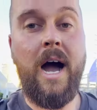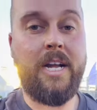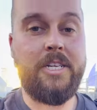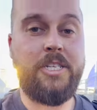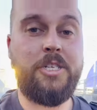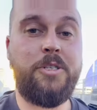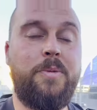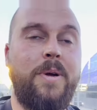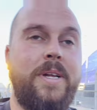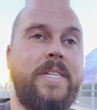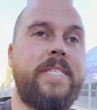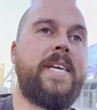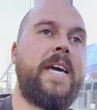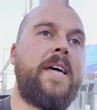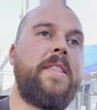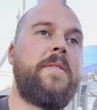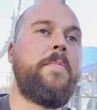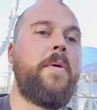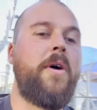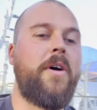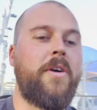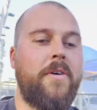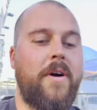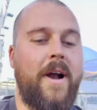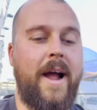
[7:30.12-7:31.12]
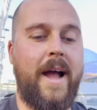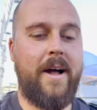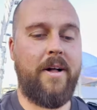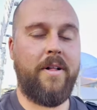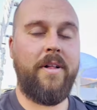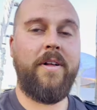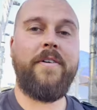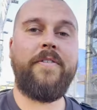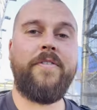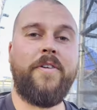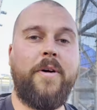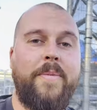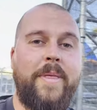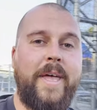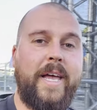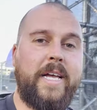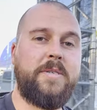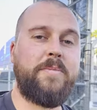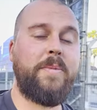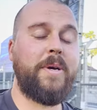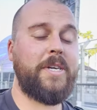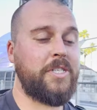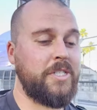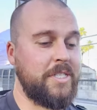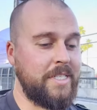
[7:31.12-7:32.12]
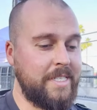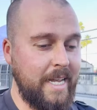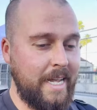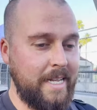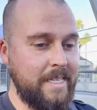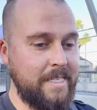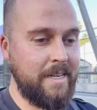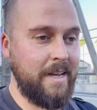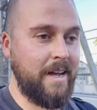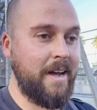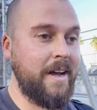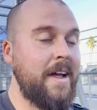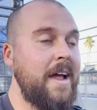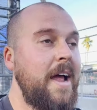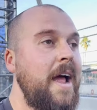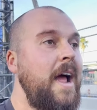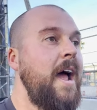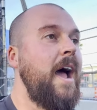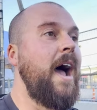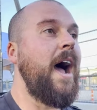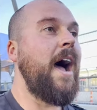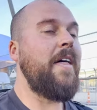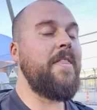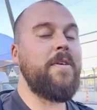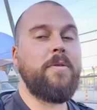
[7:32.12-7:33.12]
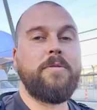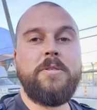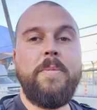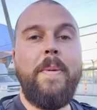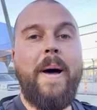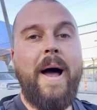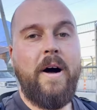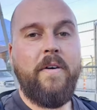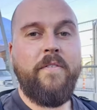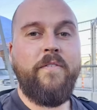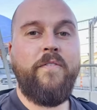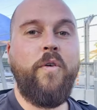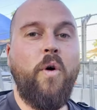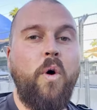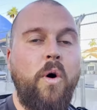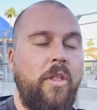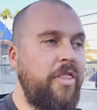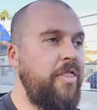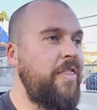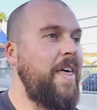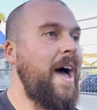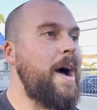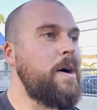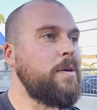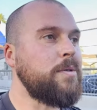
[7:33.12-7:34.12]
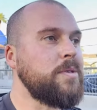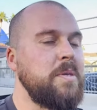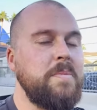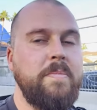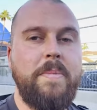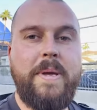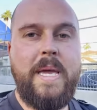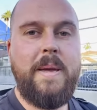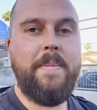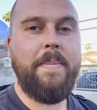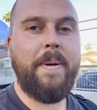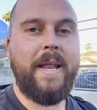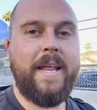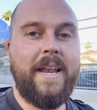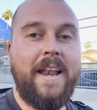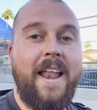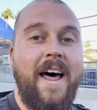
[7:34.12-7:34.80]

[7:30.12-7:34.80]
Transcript: I just went to get the monorail from the exhibition center and there was about 4,000 people in